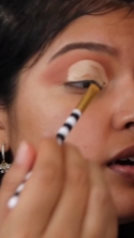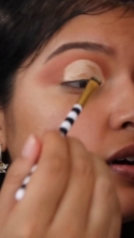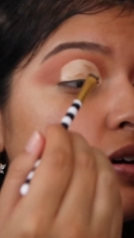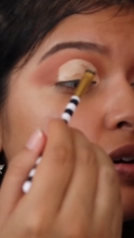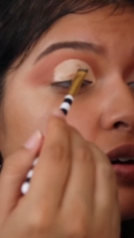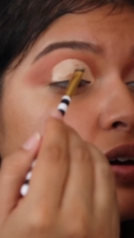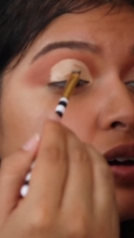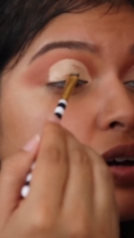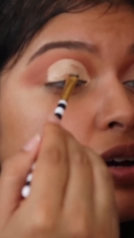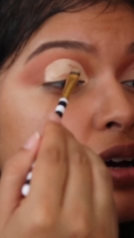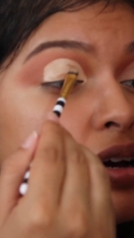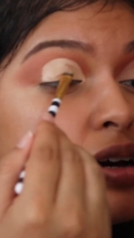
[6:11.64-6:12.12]

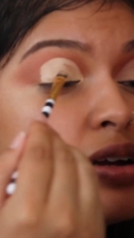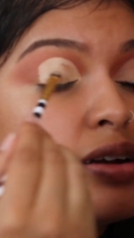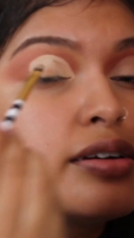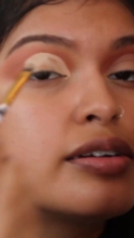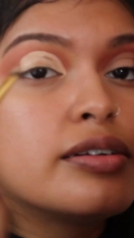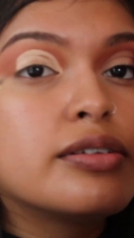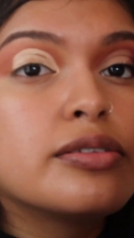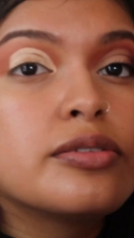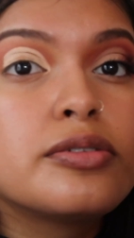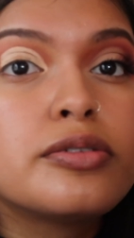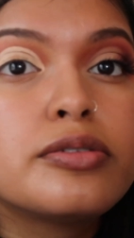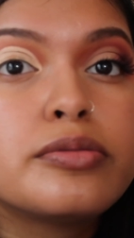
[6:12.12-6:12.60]
Okay, I
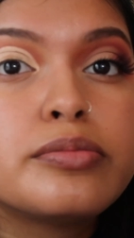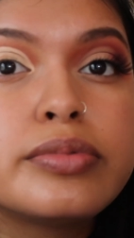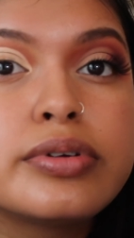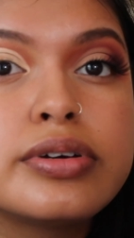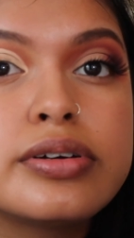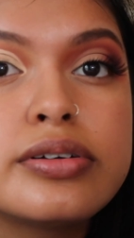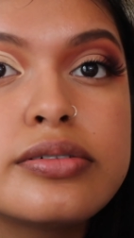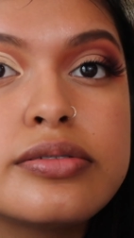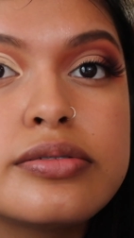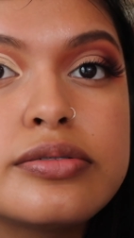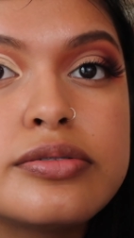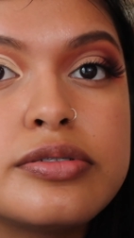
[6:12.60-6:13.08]
added a little
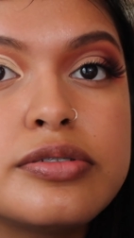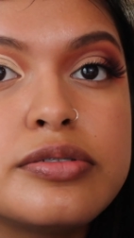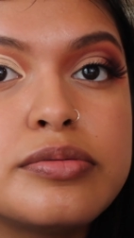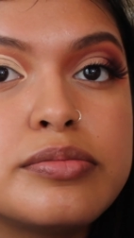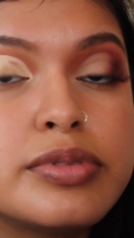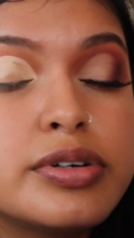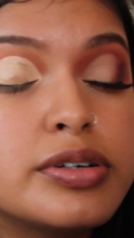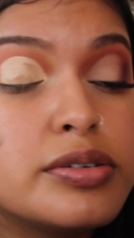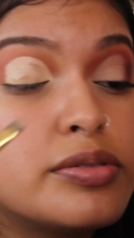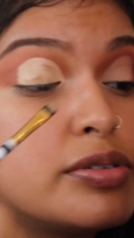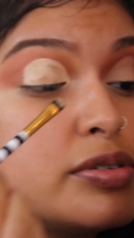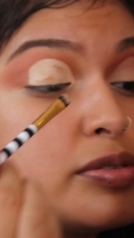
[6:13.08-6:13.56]
bit too
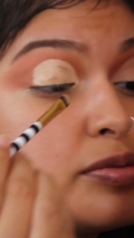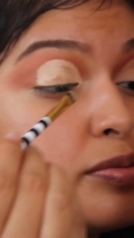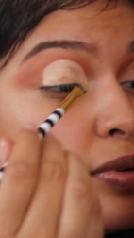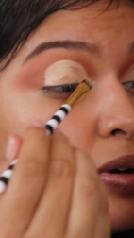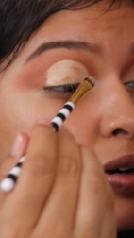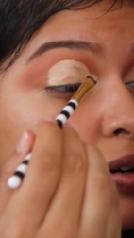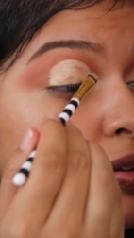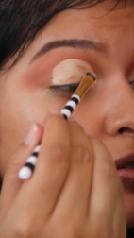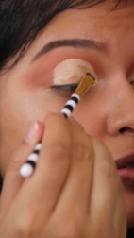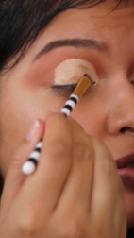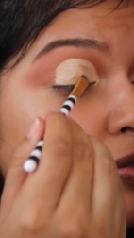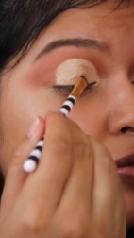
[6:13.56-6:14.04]
much, which
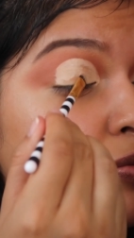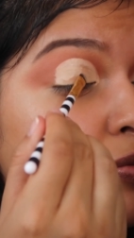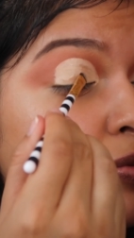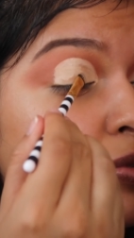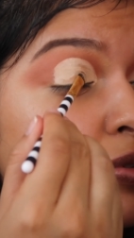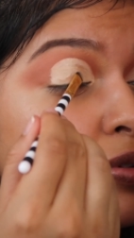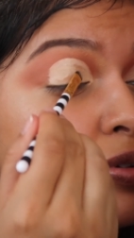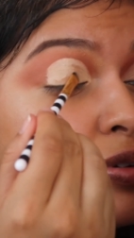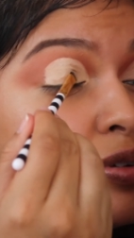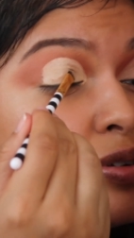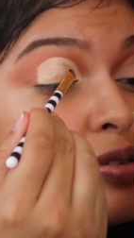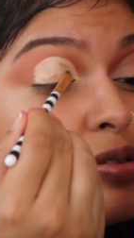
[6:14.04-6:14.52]
probably looks
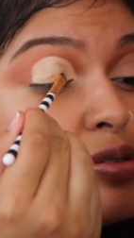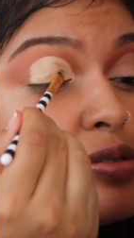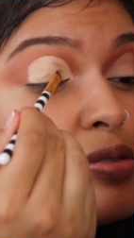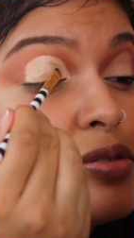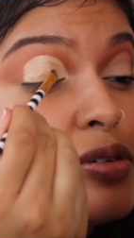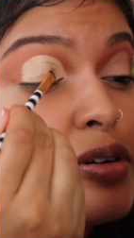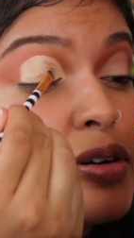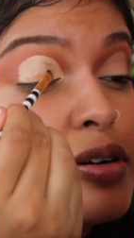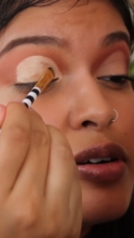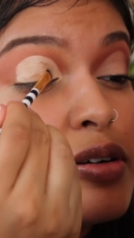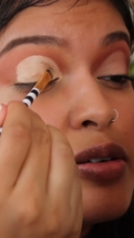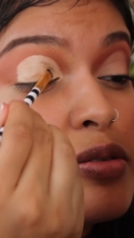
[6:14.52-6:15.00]
really
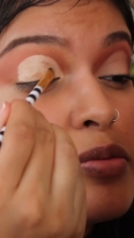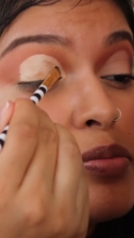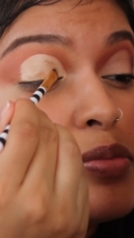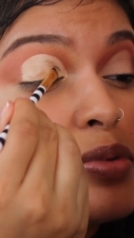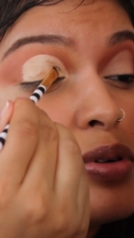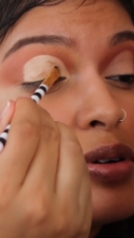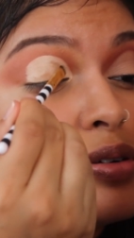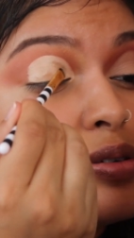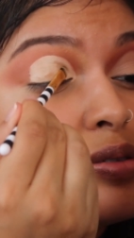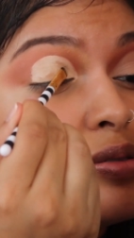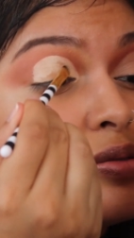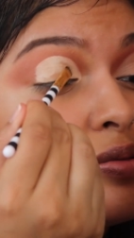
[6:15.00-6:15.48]
dark,
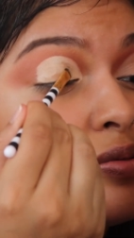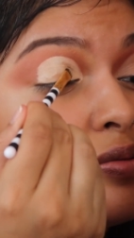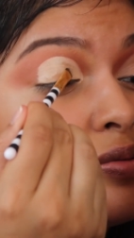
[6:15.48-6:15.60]
but